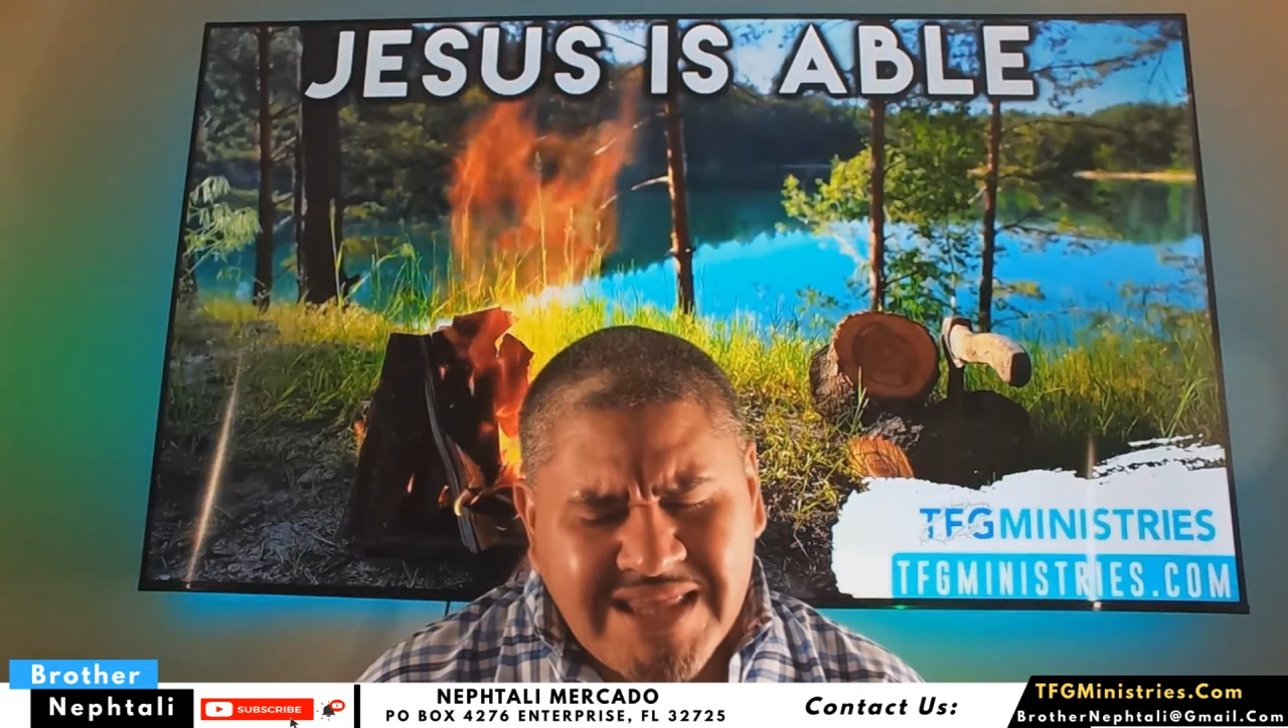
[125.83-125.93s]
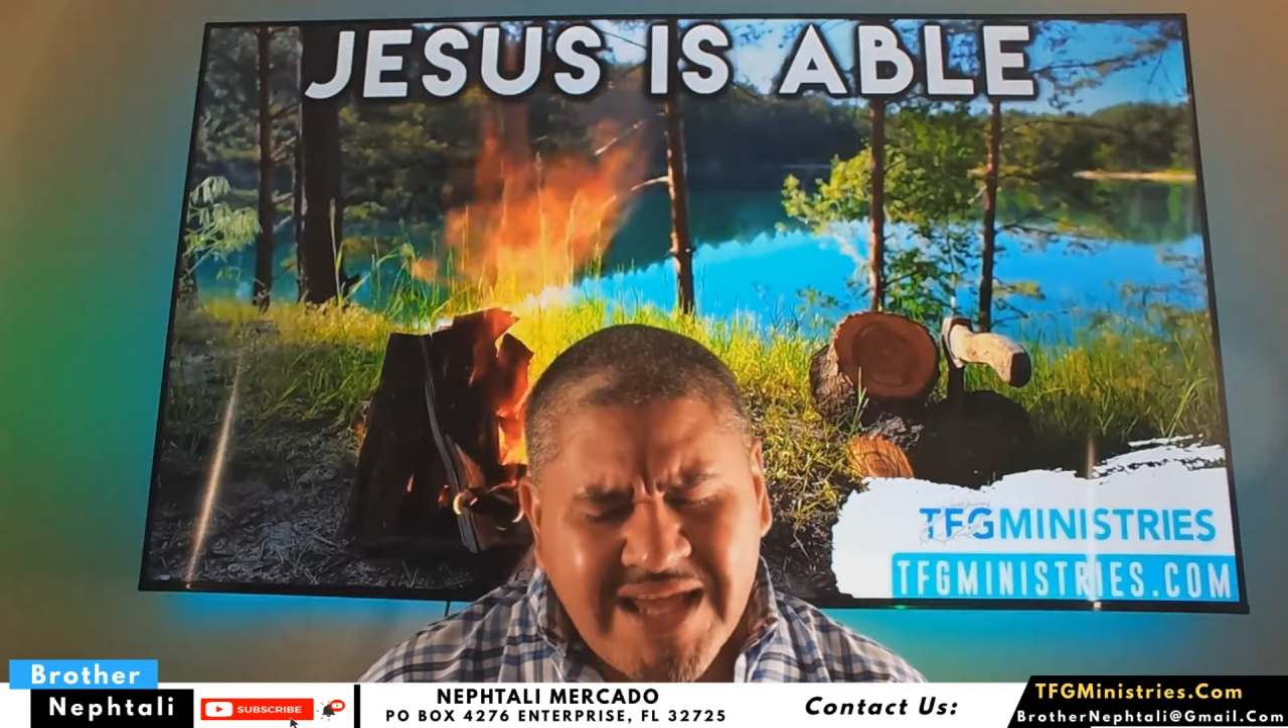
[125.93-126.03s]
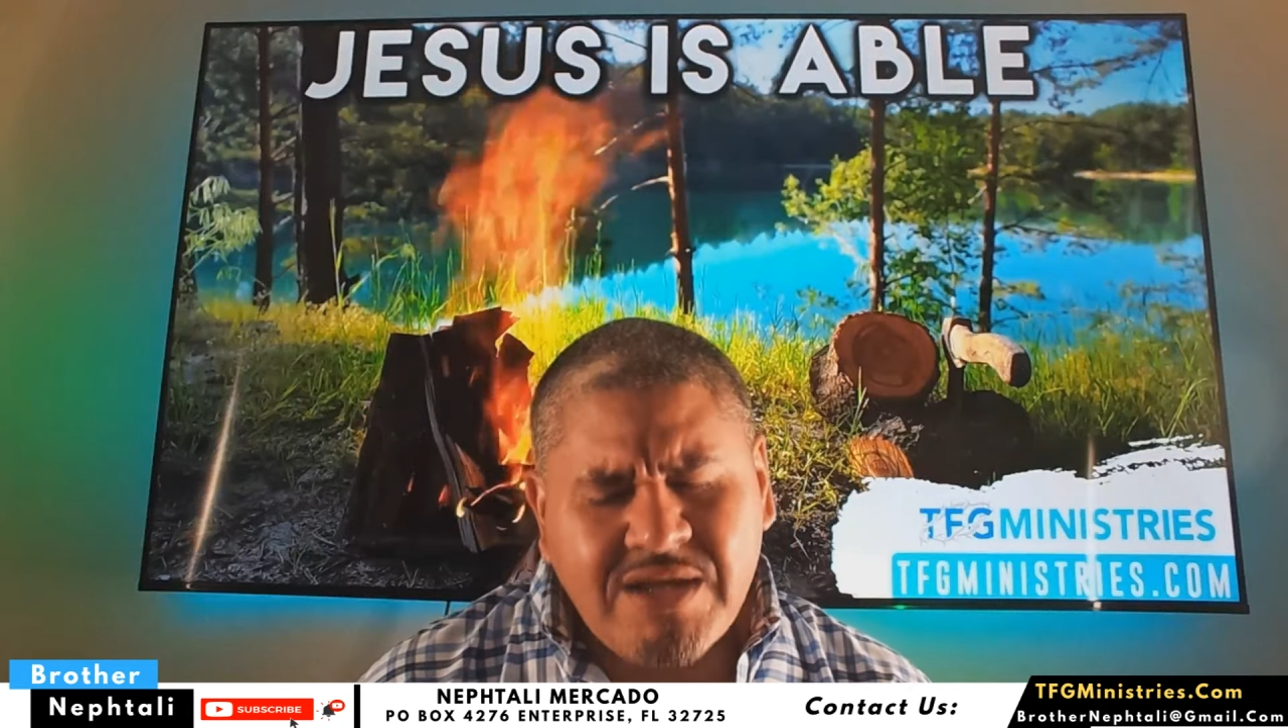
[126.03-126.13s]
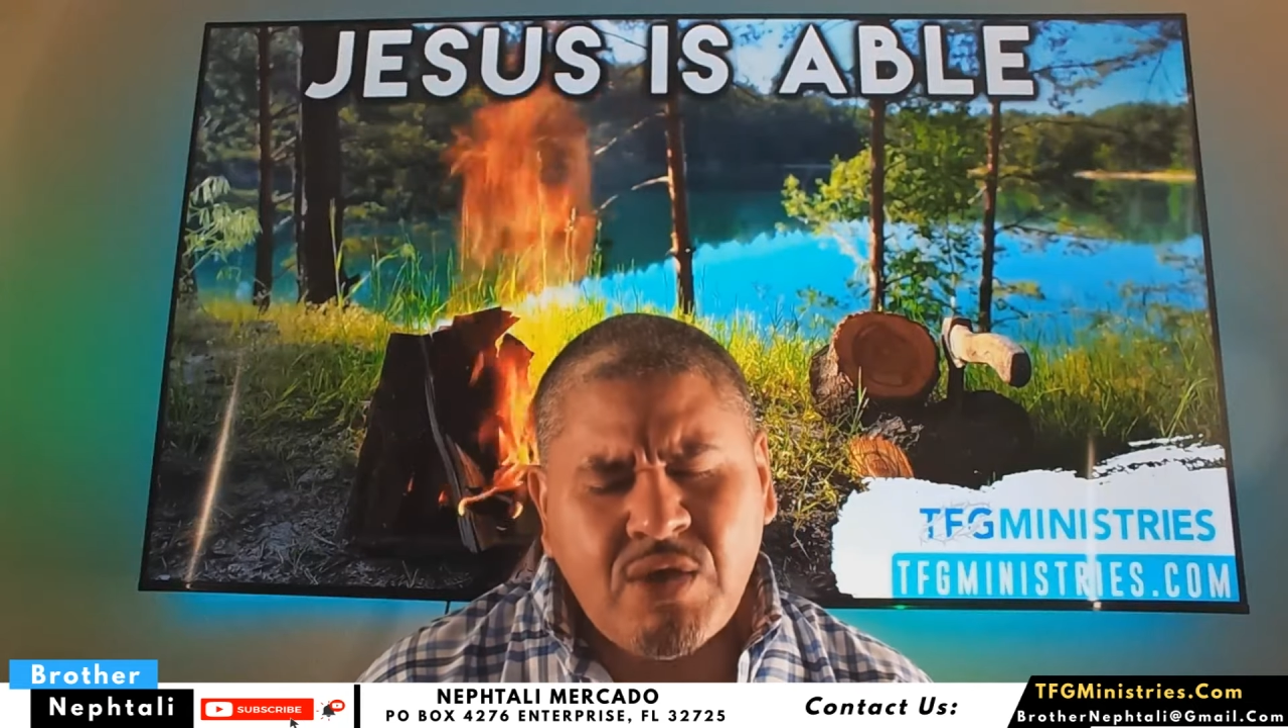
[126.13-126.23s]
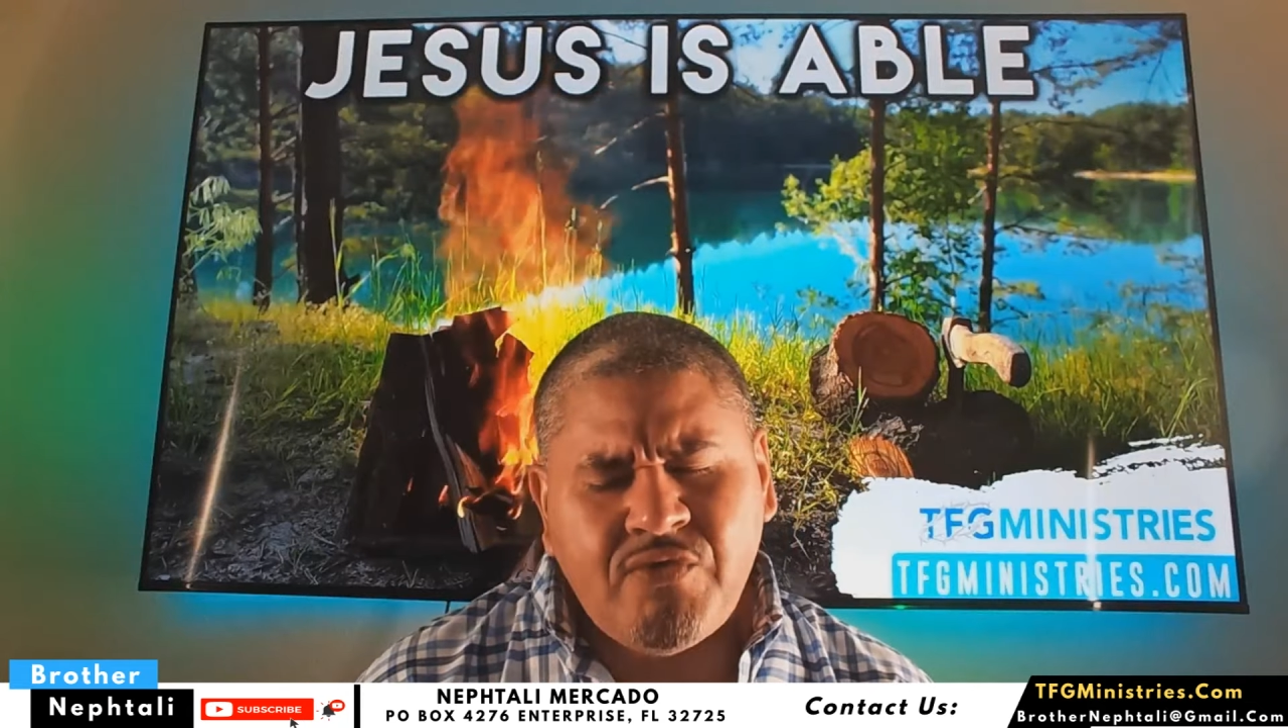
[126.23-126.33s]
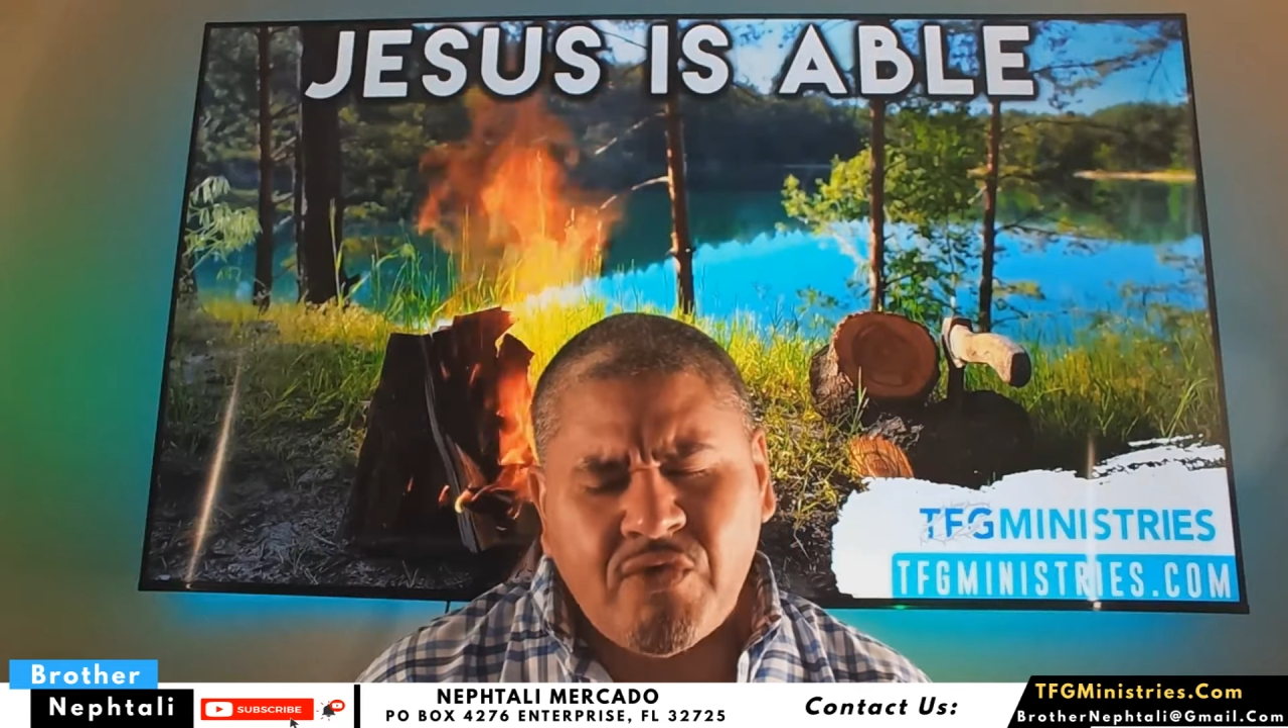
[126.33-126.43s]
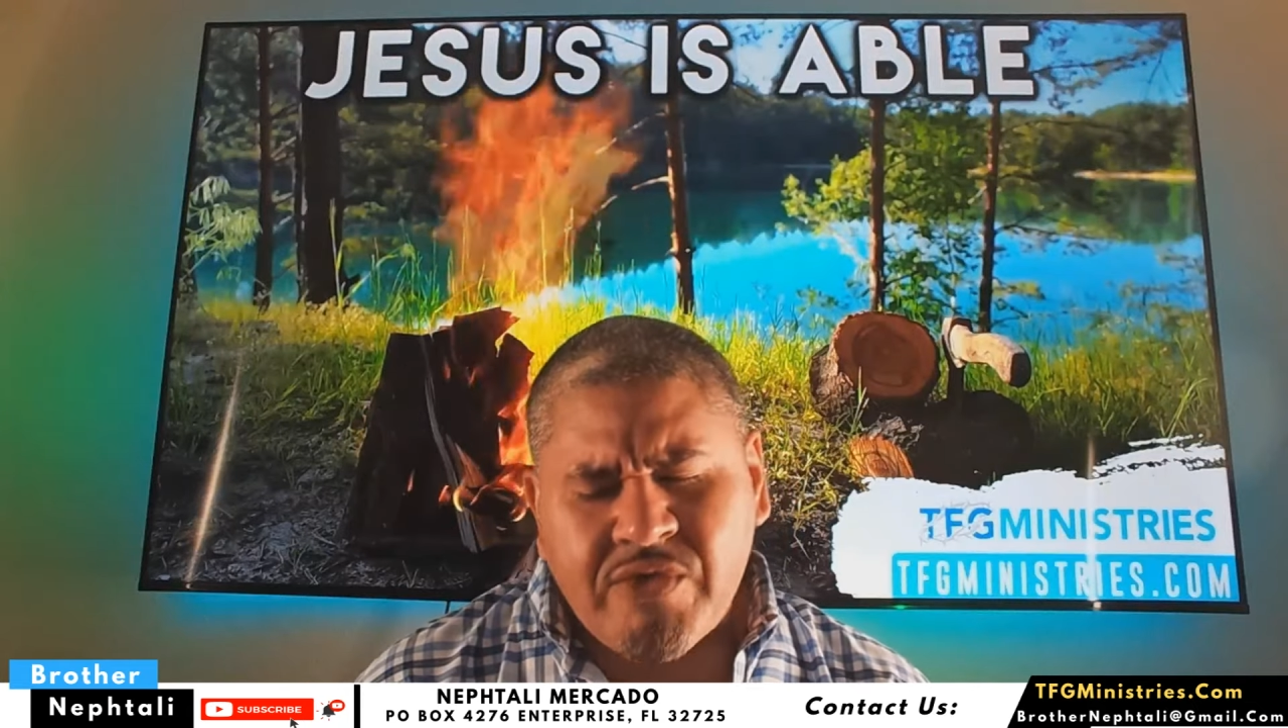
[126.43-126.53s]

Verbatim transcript: Thank you for